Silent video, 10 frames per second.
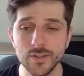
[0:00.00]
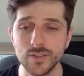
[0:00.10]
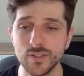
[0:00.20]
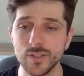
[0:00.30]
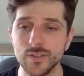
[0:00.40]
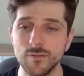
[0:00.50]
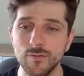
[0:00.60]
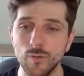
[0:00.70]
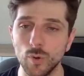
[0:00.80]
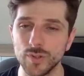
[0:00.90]
So
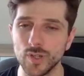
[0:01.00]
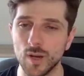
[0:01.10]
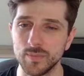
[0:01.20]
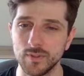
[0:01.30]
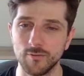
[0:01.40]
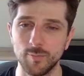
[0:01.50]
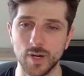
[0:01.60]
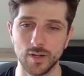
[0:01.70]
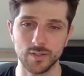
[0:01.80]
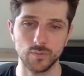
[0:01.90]
there's 4 types of
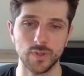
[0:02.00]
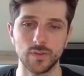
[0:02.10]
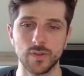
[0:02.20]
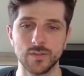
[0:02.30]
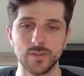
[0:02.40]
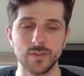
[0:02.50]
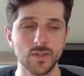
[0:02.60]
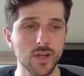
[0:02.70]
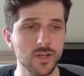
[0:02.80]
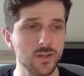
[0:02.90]
buttons within this
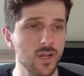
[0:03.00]
design.